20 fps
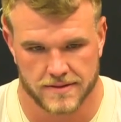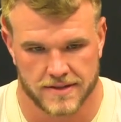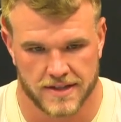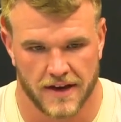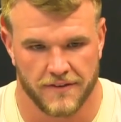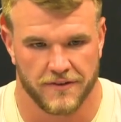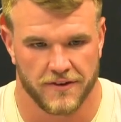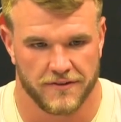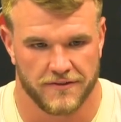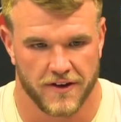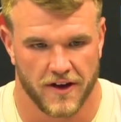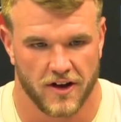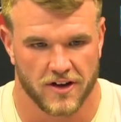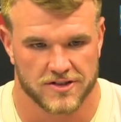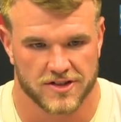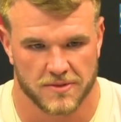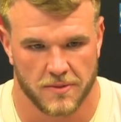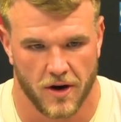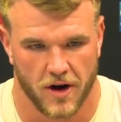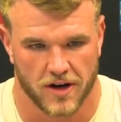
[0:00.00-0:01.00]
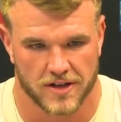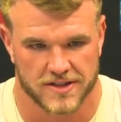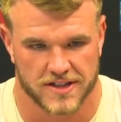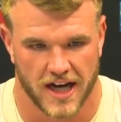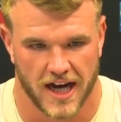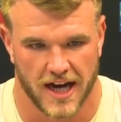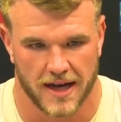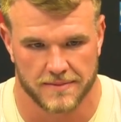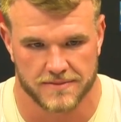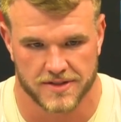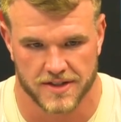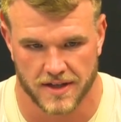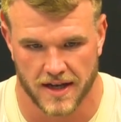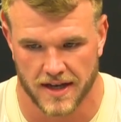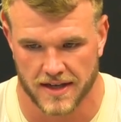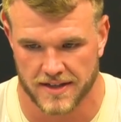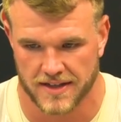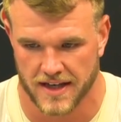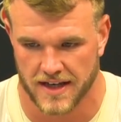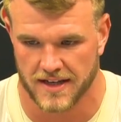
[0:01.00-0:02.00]
definitely fell on some hard times
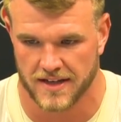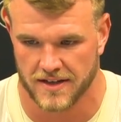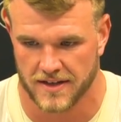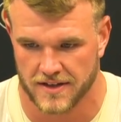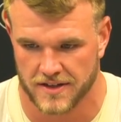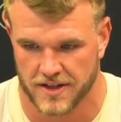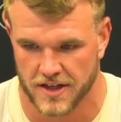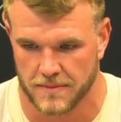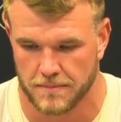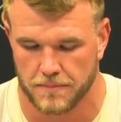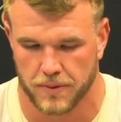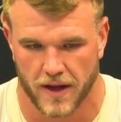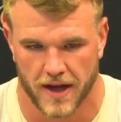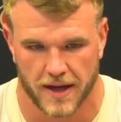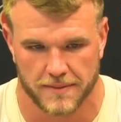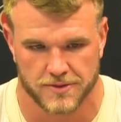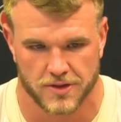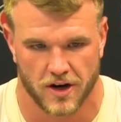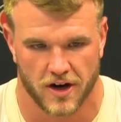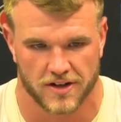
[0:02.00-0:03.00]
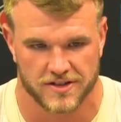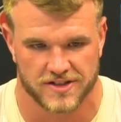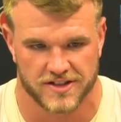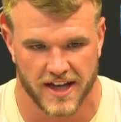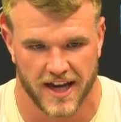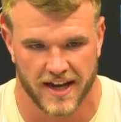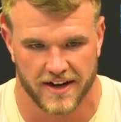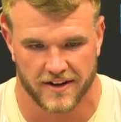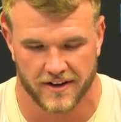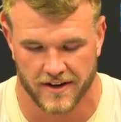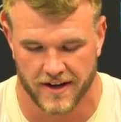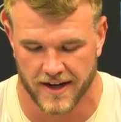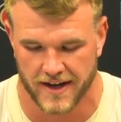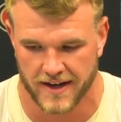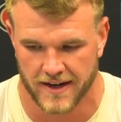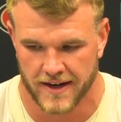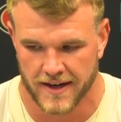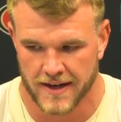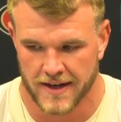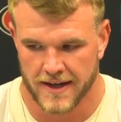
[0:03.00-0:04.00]
and didn't play up to our standard.
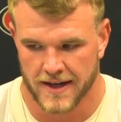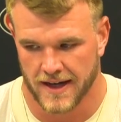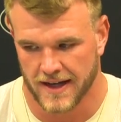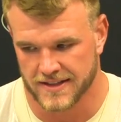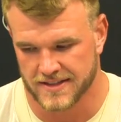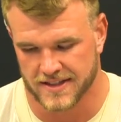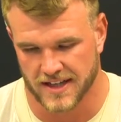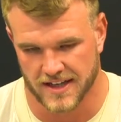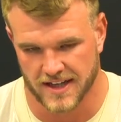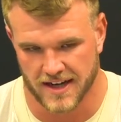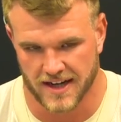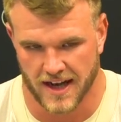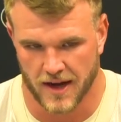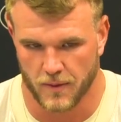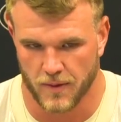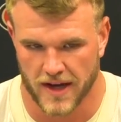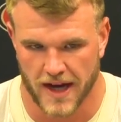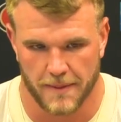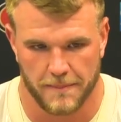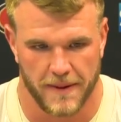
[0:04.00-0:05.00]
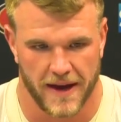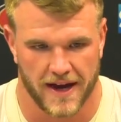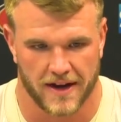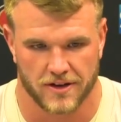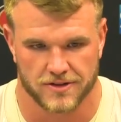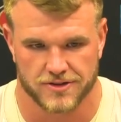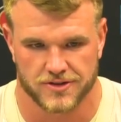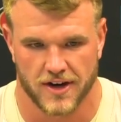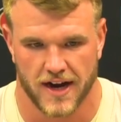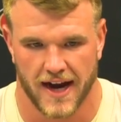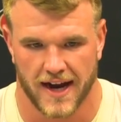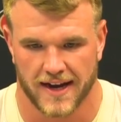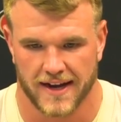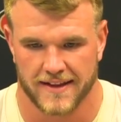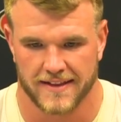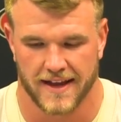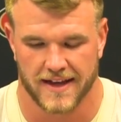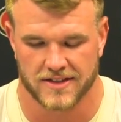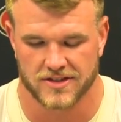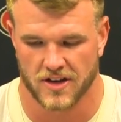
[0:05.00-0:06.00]
And Sunday night we got back on track,
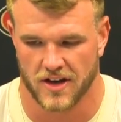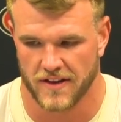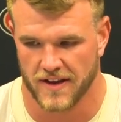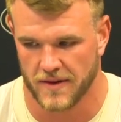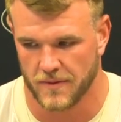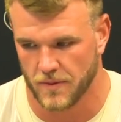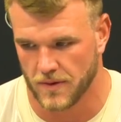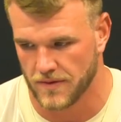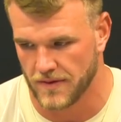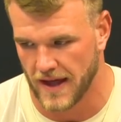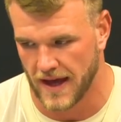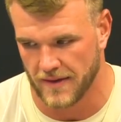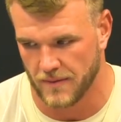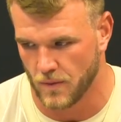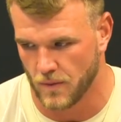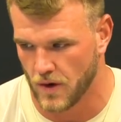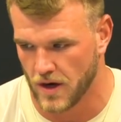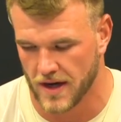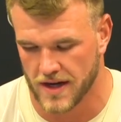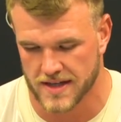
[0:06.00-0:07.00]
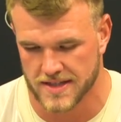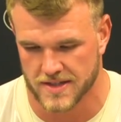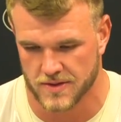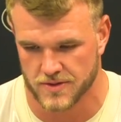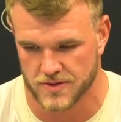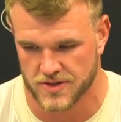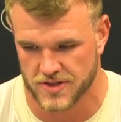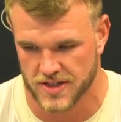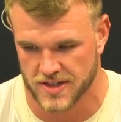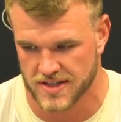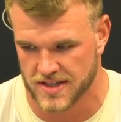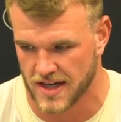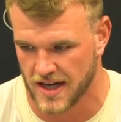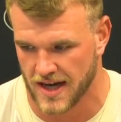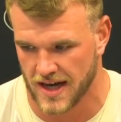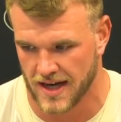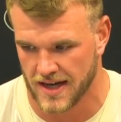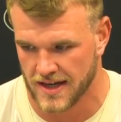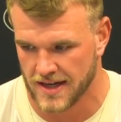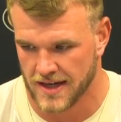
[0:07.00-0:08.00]
and that's all that was. It was just
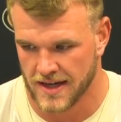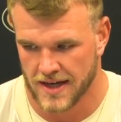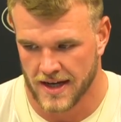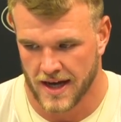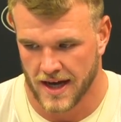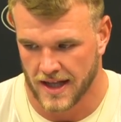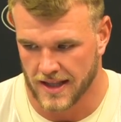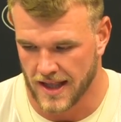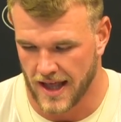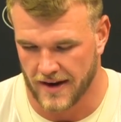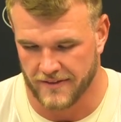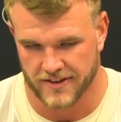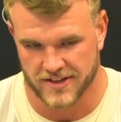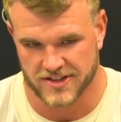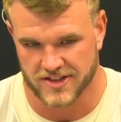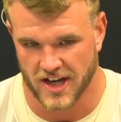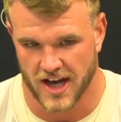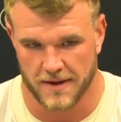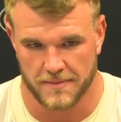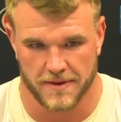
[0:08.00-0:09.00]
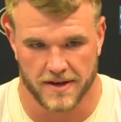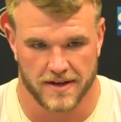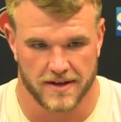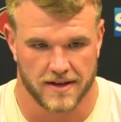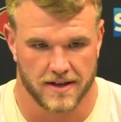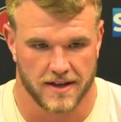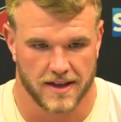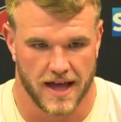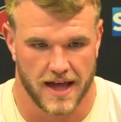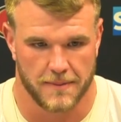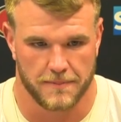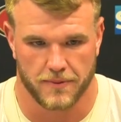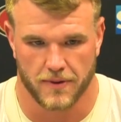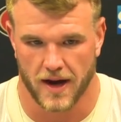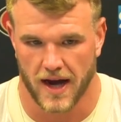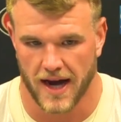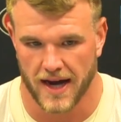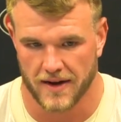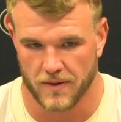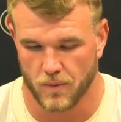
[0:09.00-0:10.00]
a lot of excitement, a lot of
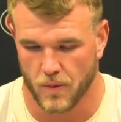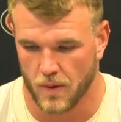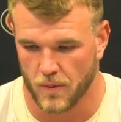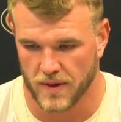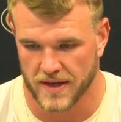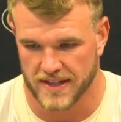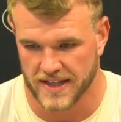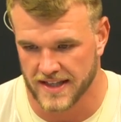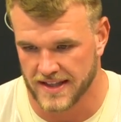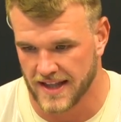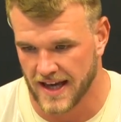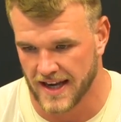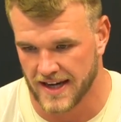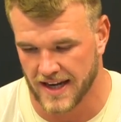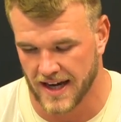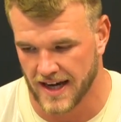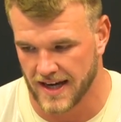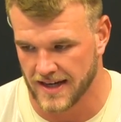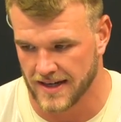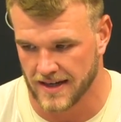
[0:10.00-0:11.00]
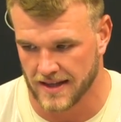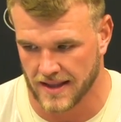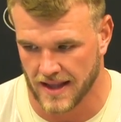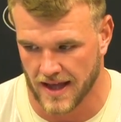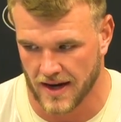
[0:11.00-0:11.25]
pride in what we did that night.